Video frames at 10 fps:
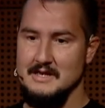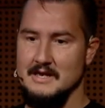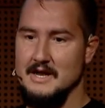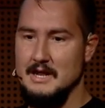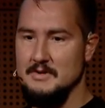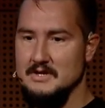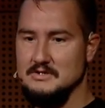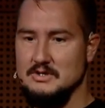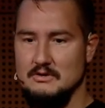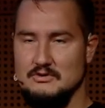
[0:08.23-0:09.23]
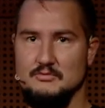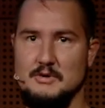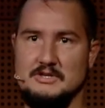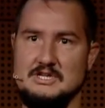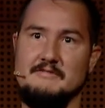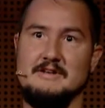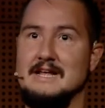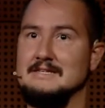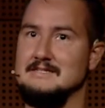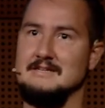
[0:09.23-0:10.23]
And I'm here to talk to you about Java
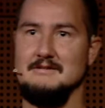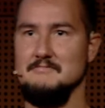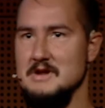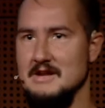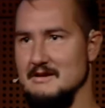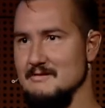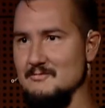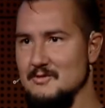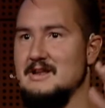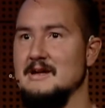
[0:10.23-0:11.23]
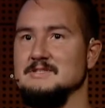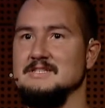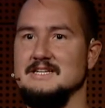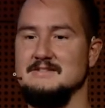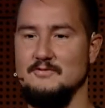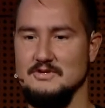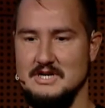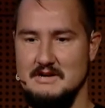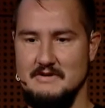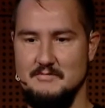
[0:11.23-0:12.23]
Next, meaning what comes next for
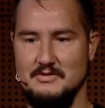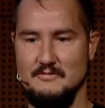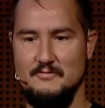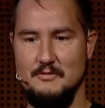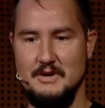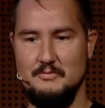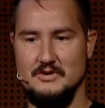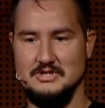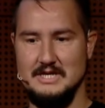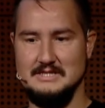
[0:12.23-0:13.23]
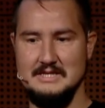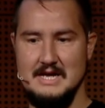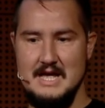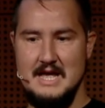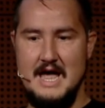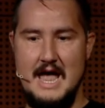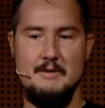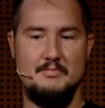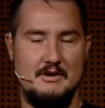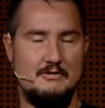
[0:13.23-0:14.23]
Java, about the four big projects,
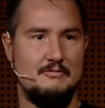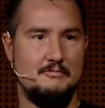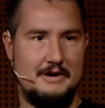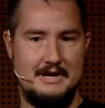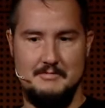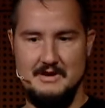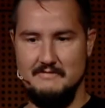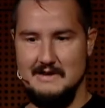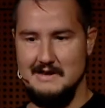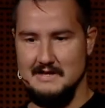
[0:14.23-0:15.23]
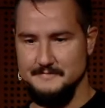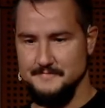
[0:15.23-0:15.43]
Amber, Loom, Panama, and Valhalla.